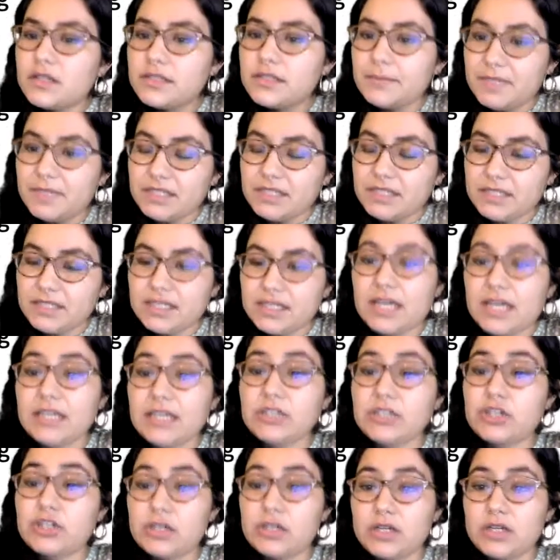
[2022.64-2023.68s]
be
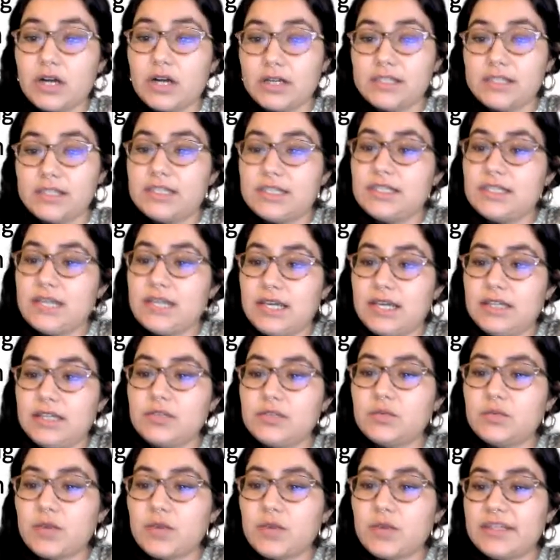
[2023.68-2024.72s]
detained or not
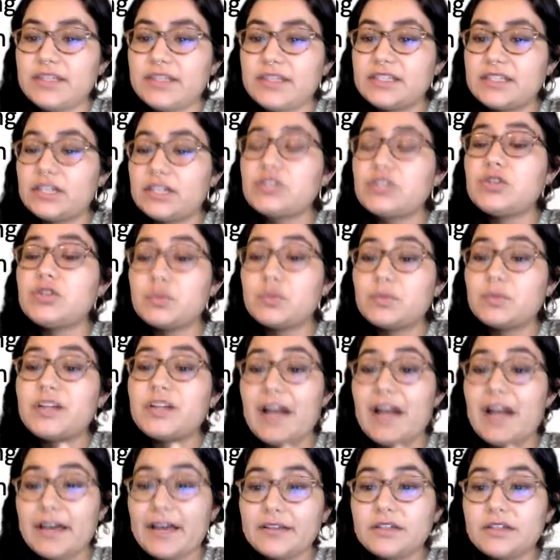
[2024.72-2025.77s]
detained, right? That's not super
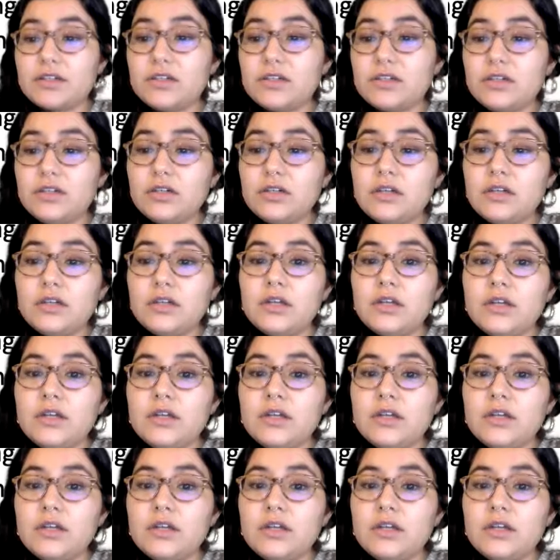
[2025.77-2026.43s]
ethical.